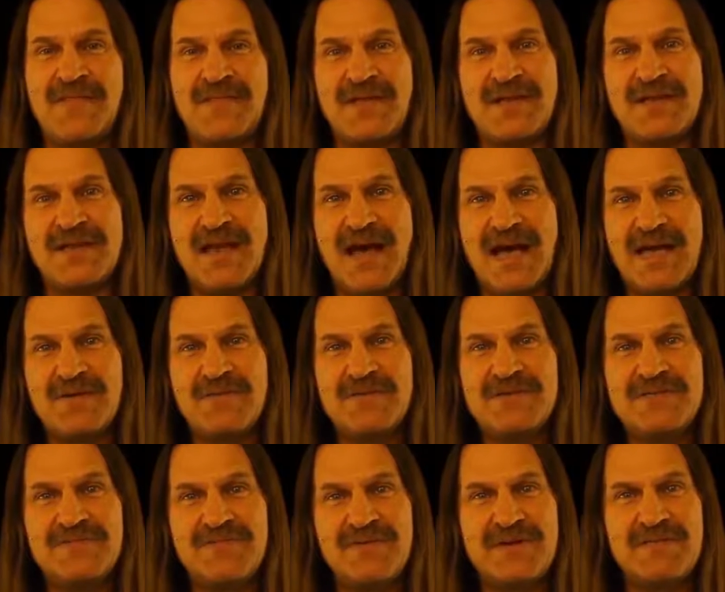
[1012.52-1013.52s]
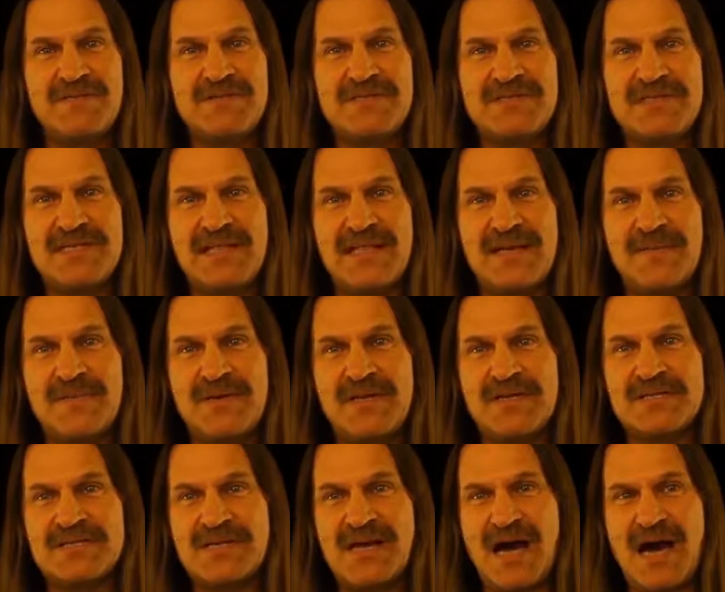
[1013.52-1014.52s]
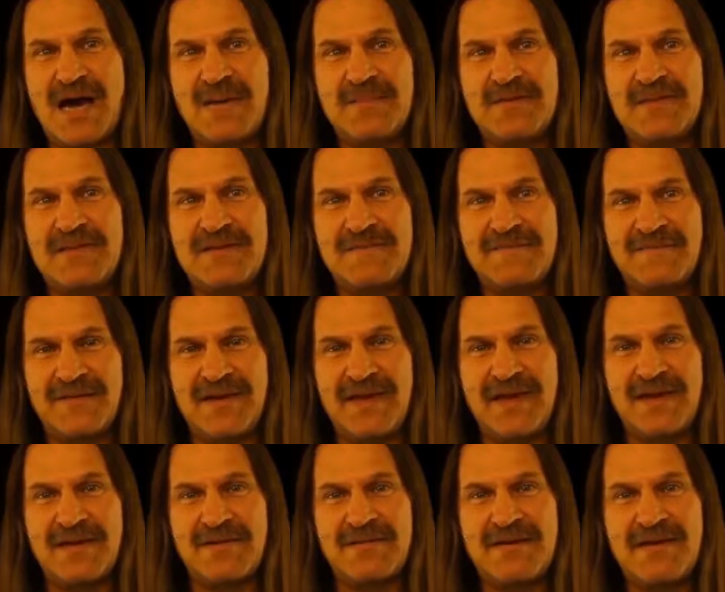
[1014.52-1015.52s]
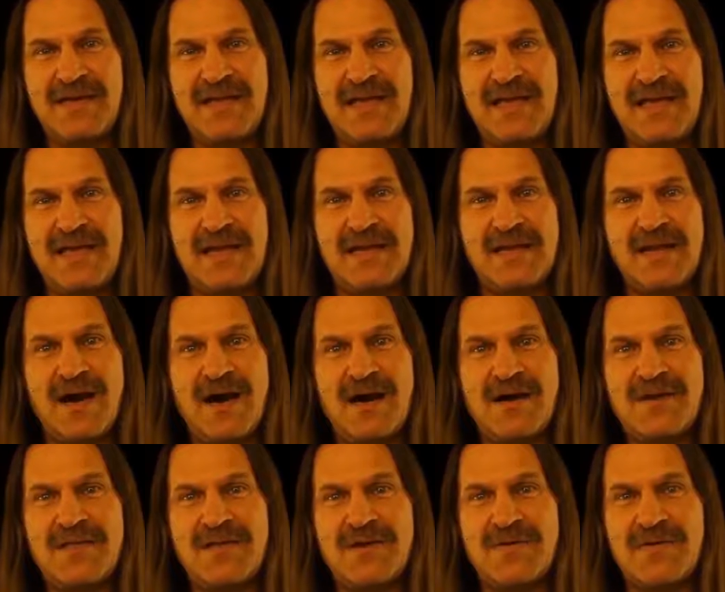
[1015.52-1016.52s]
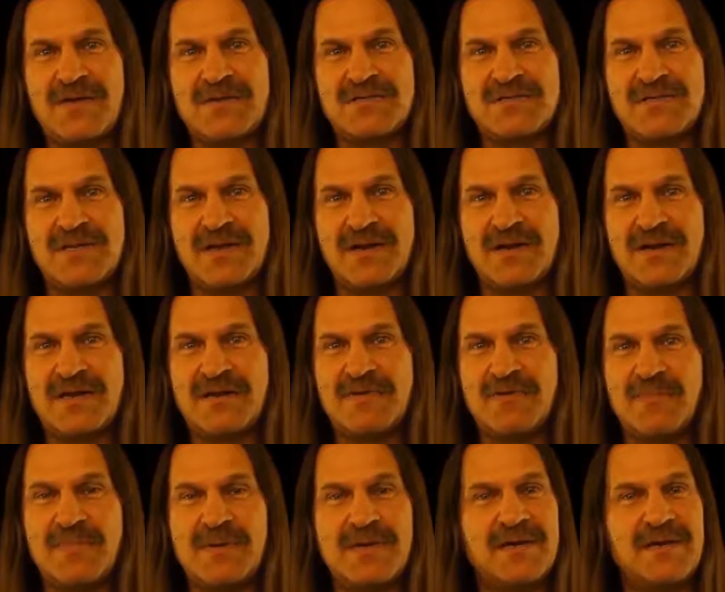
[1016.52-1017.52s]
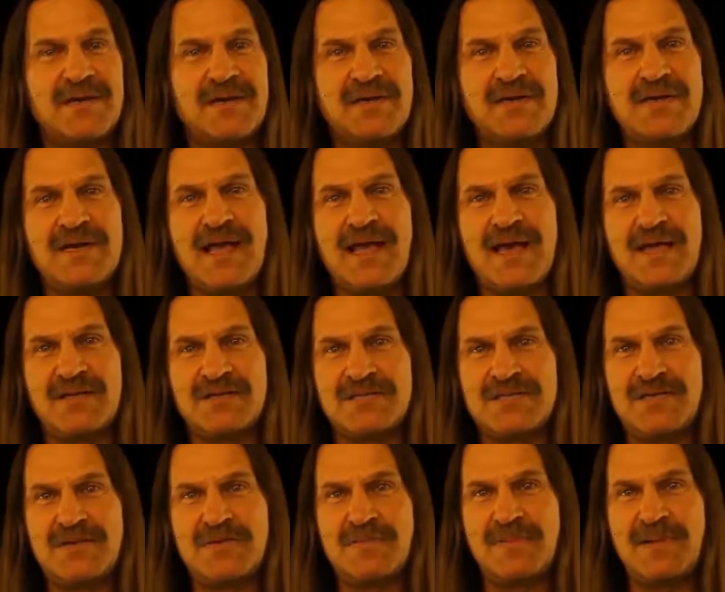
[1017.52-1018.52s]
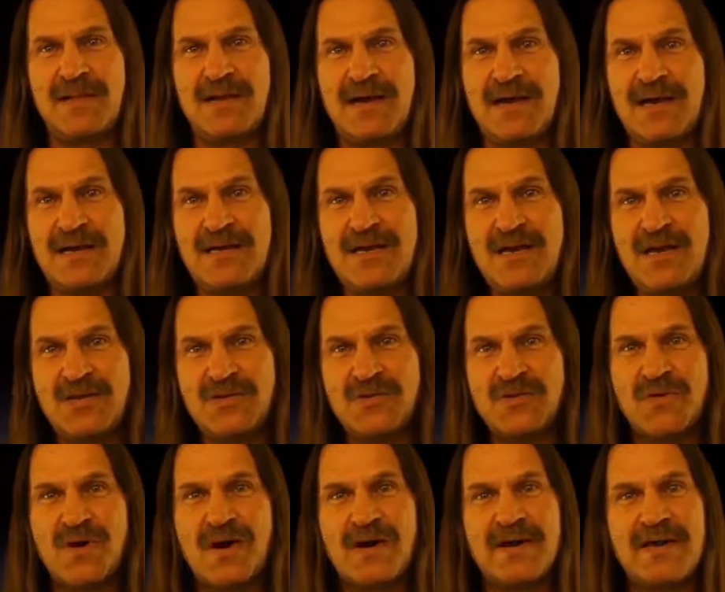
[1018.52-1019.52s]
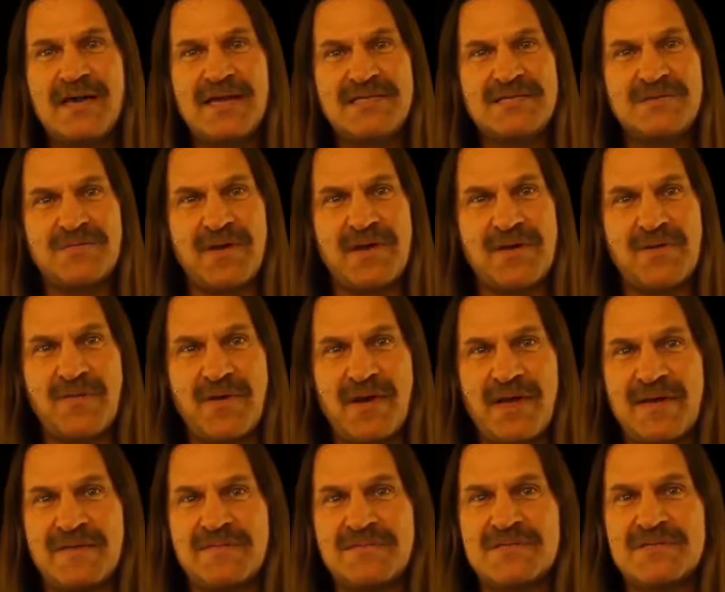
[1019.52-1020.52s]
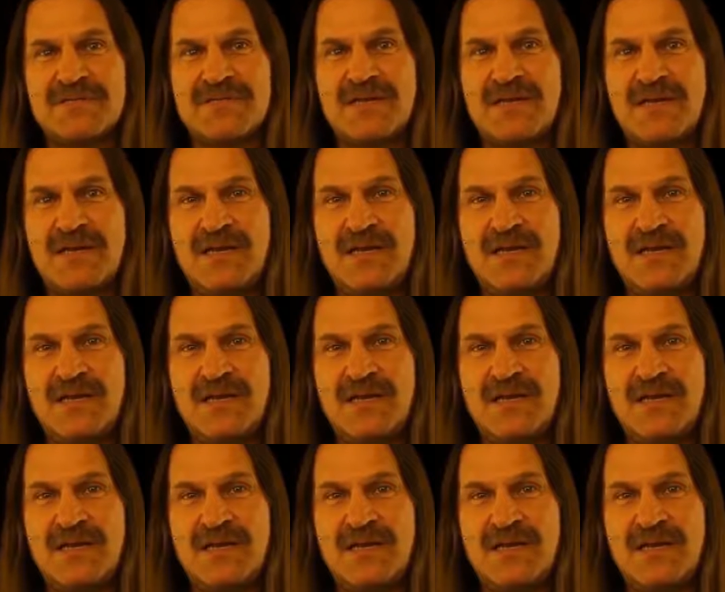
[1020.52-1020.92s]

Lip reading: The Nyquist frequency limit is commonly found in audio engineering and will be a good analogy to apply to our X-ray waves.